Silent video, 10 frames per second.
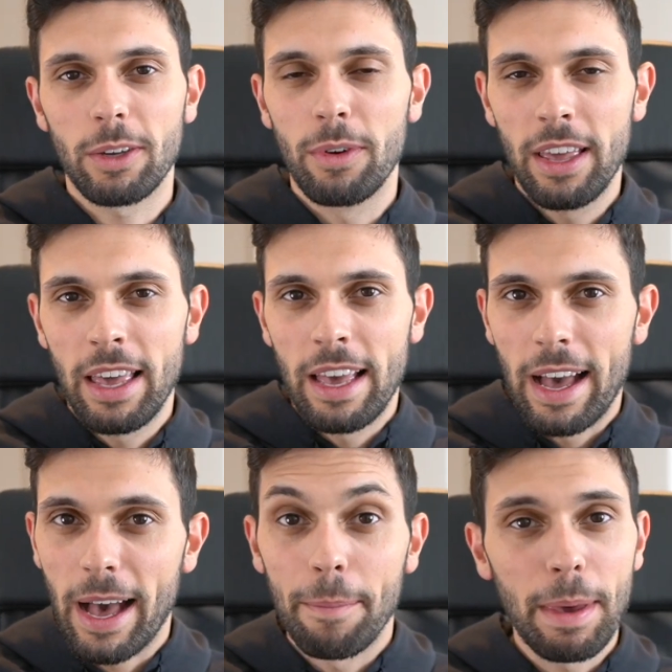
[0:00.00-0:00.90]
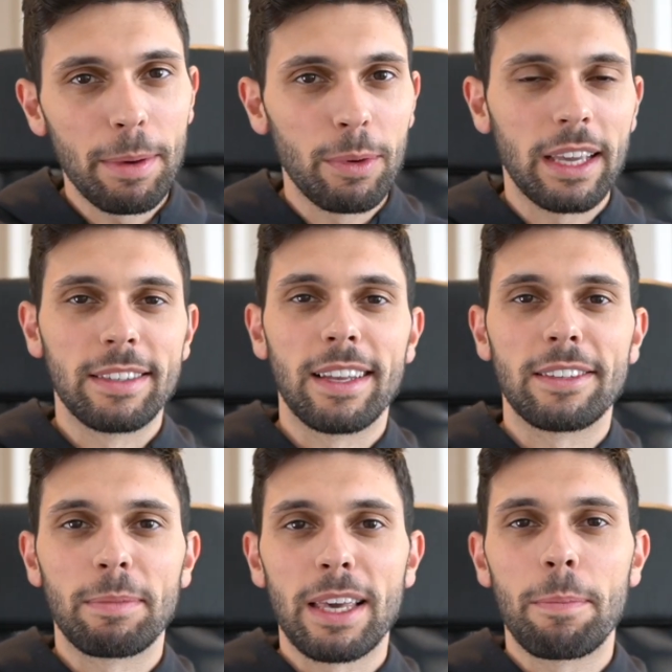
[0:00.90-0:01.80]
So maybe we can set
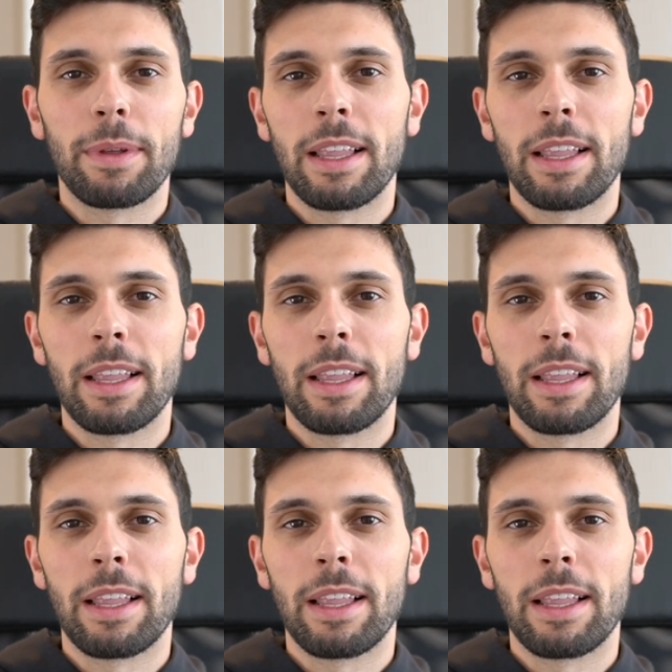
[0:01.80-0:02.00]
something up.